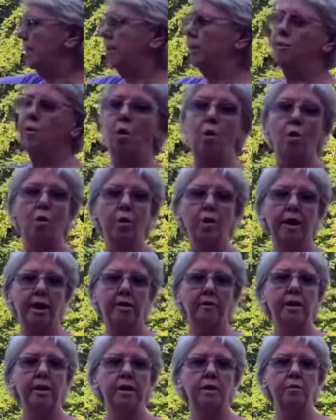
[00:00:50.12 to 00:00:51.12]
the whole
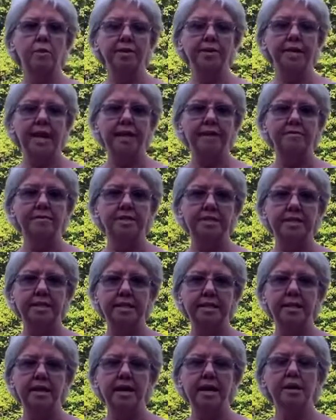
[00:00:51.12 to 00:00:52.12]
area with native
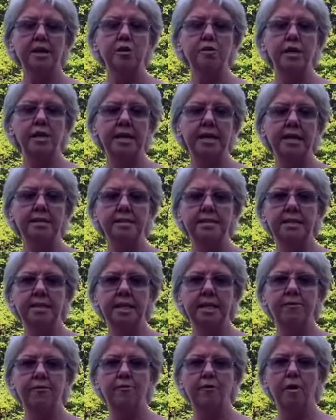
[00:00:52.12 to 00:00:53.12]
seed. You can get
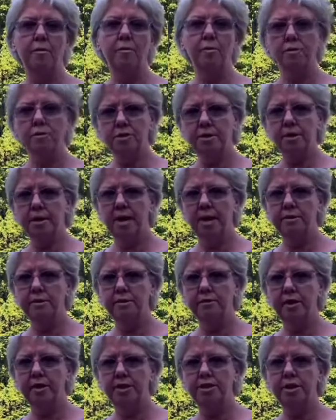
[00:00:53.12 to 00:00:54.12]
seed from Ernst
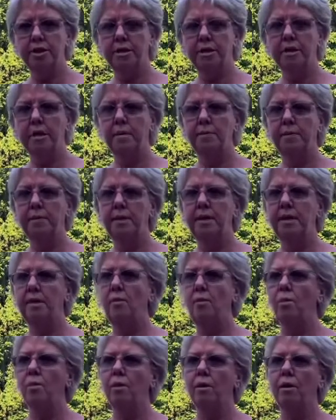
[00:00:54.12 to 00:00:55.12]
Conservation Company
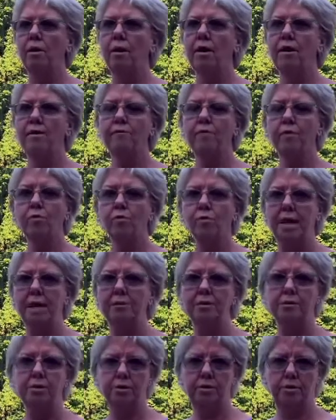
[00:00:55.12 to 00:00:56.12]
or from
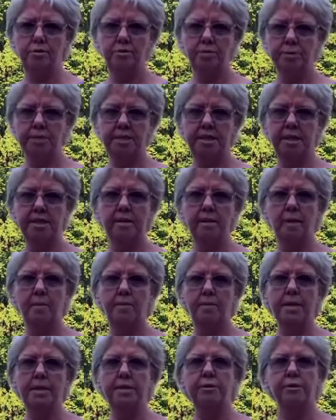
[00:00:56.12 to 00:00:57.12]
Roundstone Seed
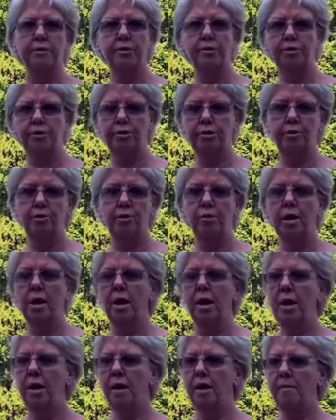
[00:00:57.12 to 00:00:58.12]
Company. They're the two
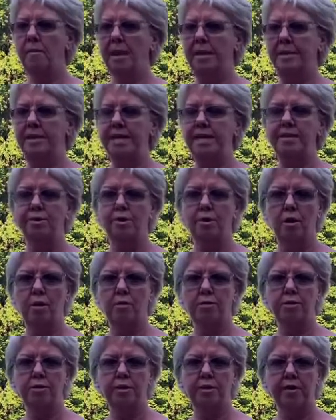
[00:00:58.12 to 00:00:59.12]
on the East
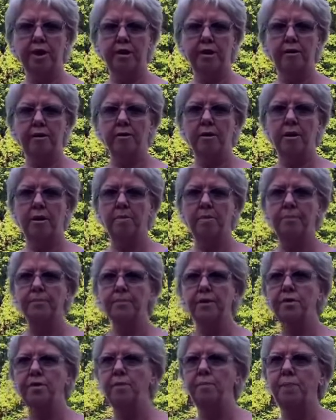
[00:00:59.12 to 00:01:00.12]
Coast that are
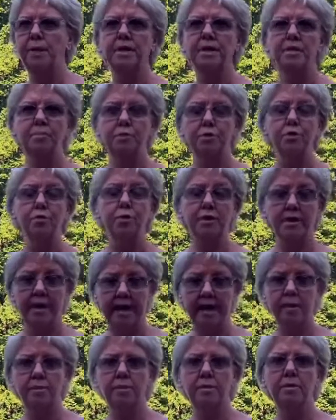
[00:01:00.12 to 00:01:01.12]
the biggest, most
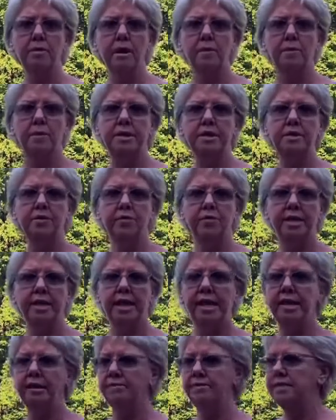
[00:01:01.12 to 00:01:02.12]
reliable companies for
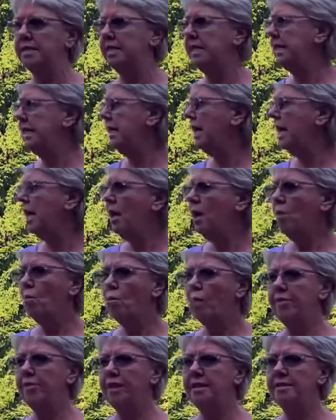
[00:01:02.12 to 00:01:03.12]
native seed.
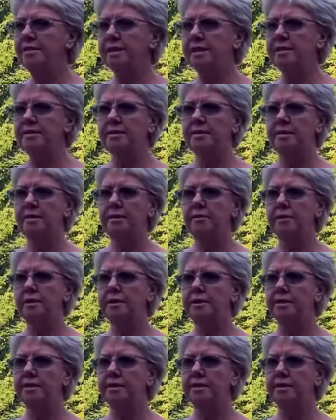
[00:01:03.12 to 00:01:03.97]
One thing to consider is